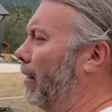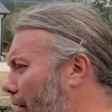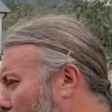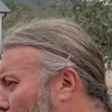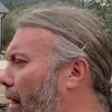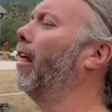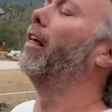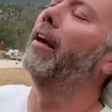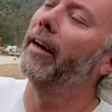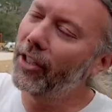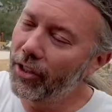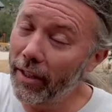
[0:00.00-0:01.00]

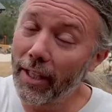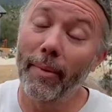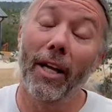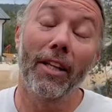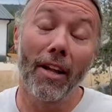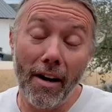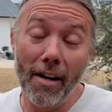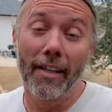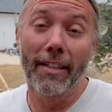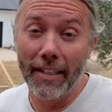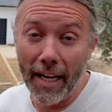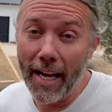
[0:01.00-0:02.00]
and it took him a
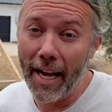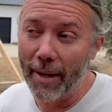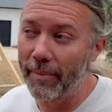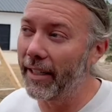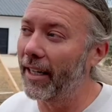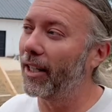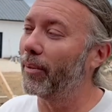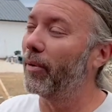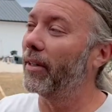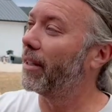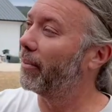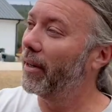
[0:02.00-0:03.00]
long time to get to the
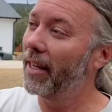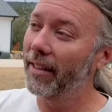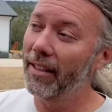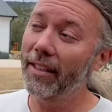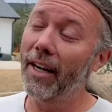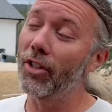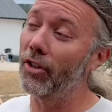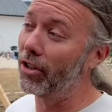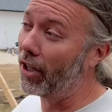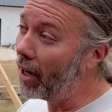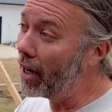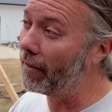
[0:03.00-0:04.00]
point. He's like, man, these guys are
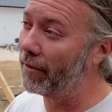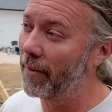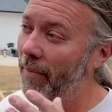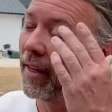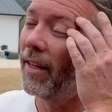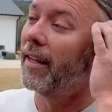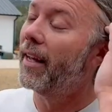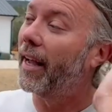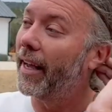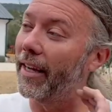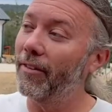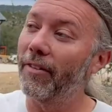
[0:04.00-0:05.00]
tough.
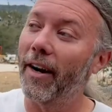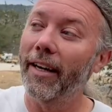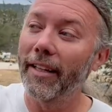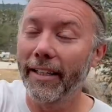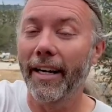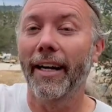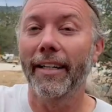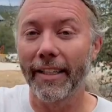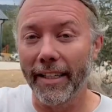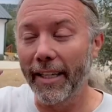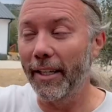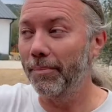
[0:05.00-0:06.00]
And he finally got it to
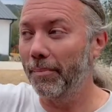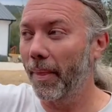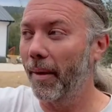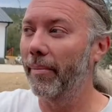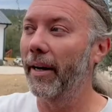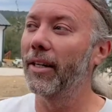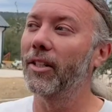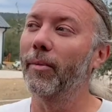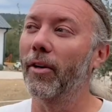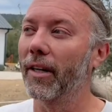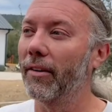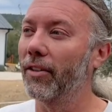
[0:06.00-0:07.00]
hit past the
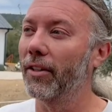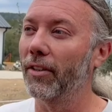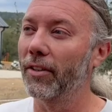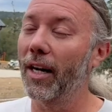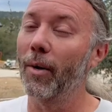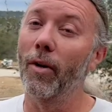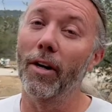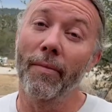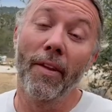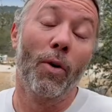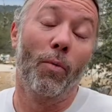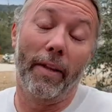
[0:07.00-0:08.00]
mark every single time. Well,
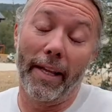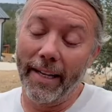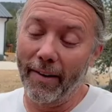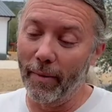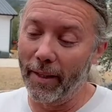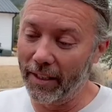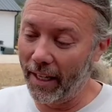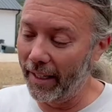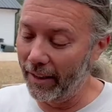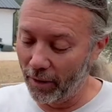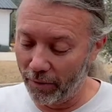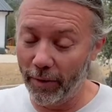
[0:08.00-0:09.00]
when they give him this light
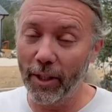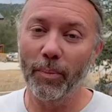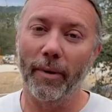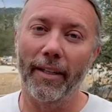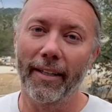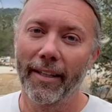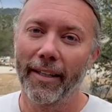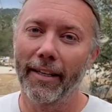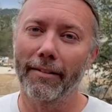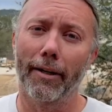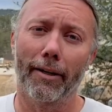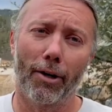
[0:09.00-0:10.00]
little frisbee, he's
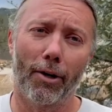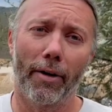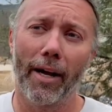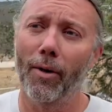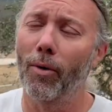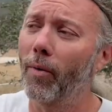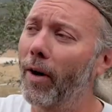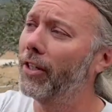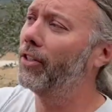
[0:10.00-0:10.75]
like, oh yeah, well, watch